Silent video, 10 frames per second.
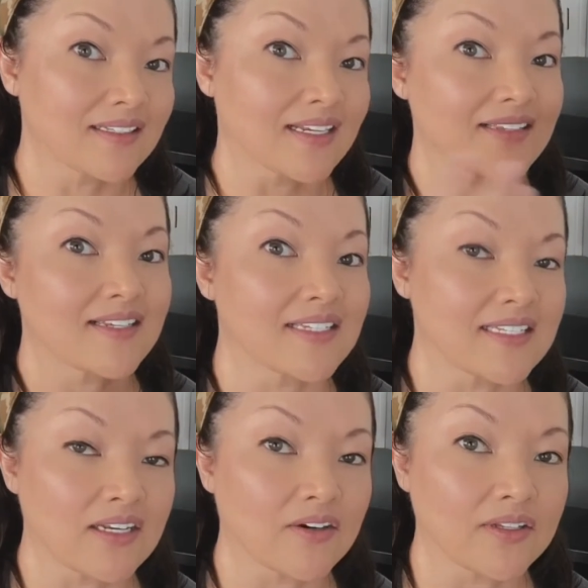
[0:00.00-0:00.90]
not
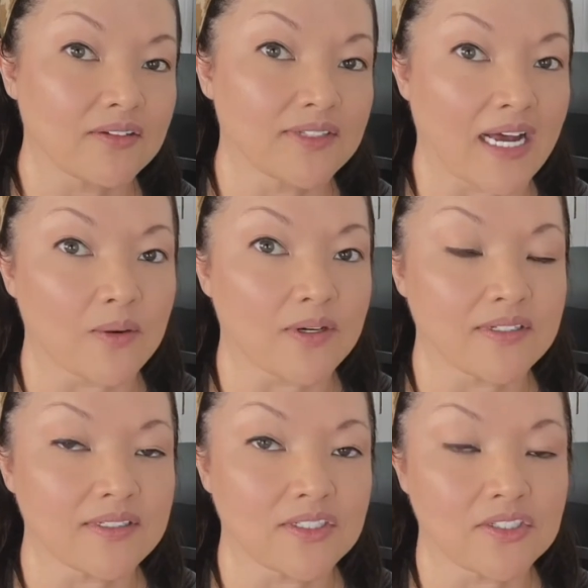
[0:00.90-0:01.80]
necessarily flour,
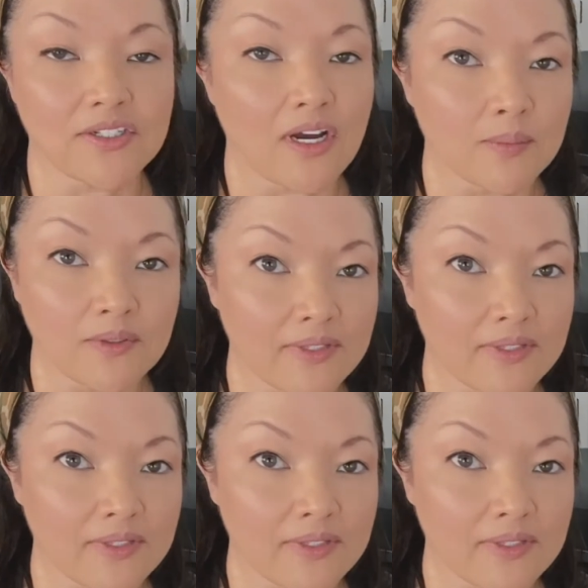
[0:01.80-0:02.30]
because it's just almond